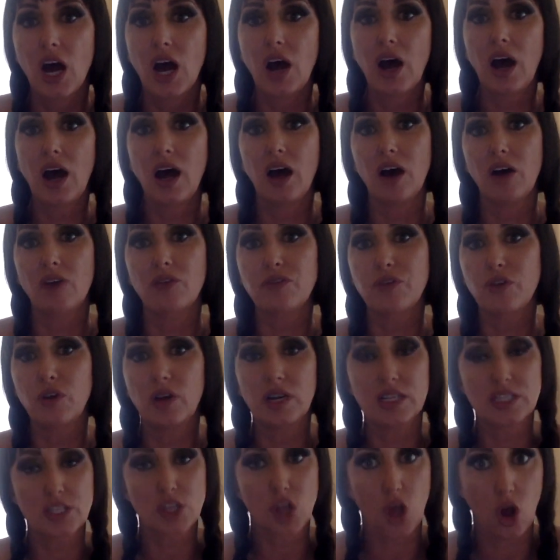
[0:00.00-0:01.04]
for
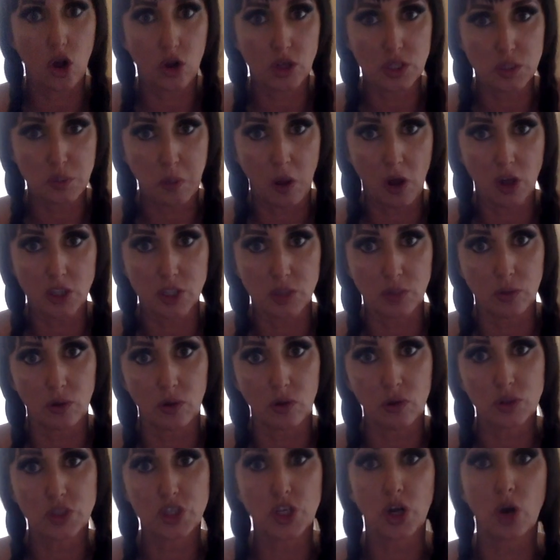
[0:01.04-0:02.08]
as long as
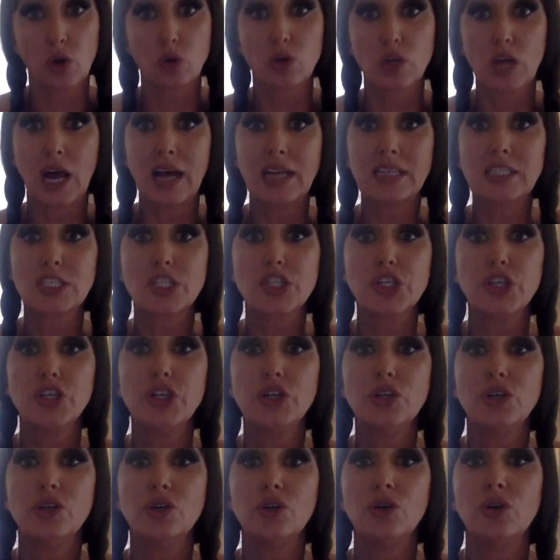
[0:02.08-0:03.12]
possible, or
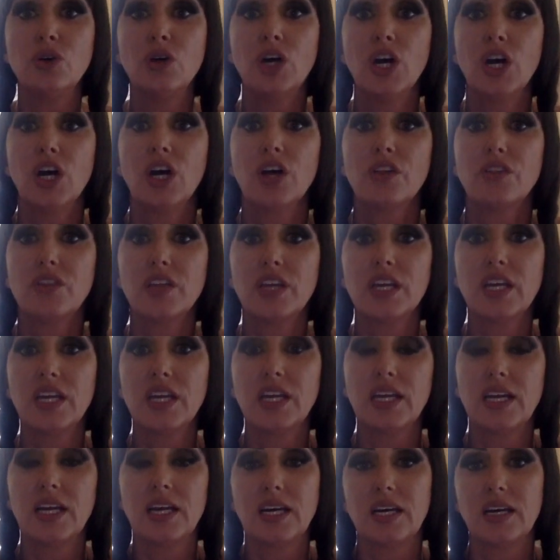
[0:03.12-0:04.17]
until
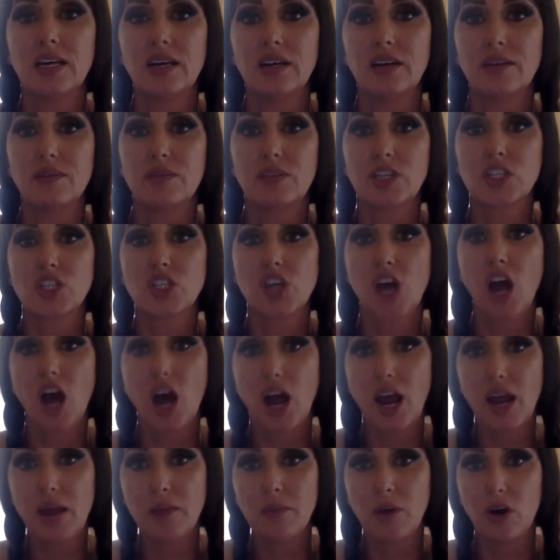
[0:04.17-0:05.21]
the
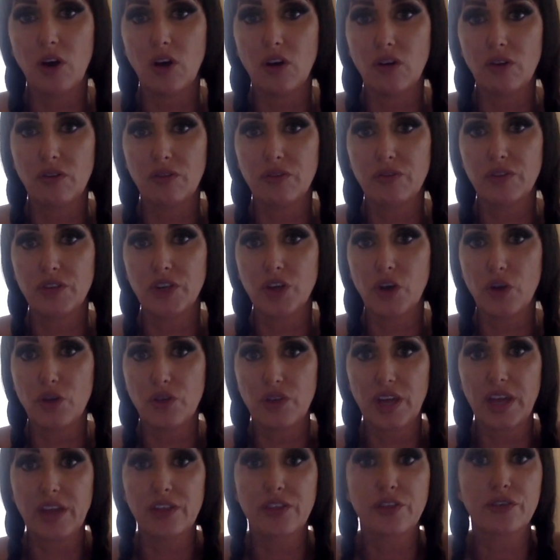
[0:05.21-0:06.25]
time of, you know,
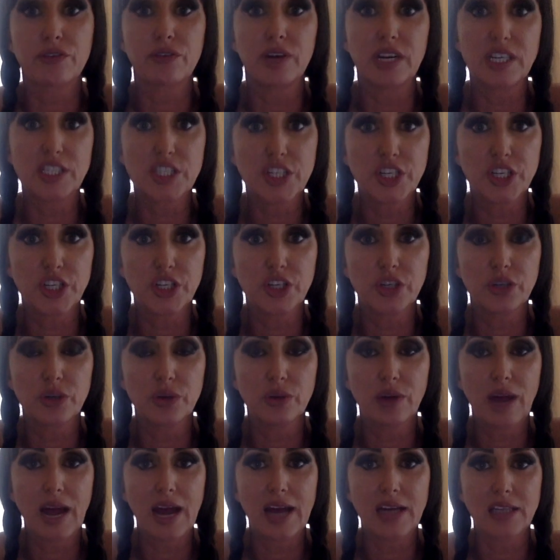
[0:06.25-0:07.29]
their threat to
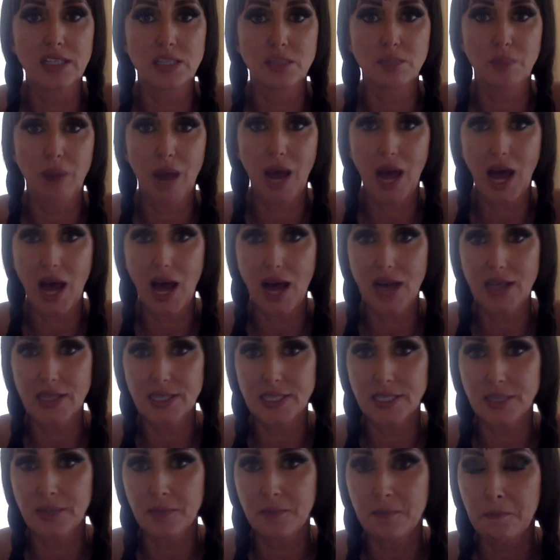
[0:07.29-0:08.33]
you has
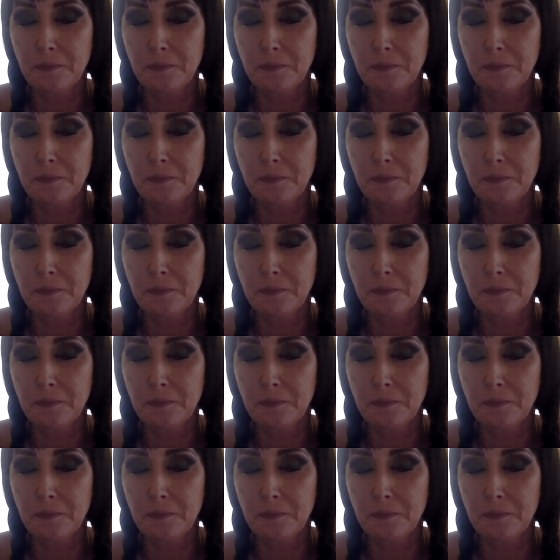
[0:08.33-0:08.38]
passed.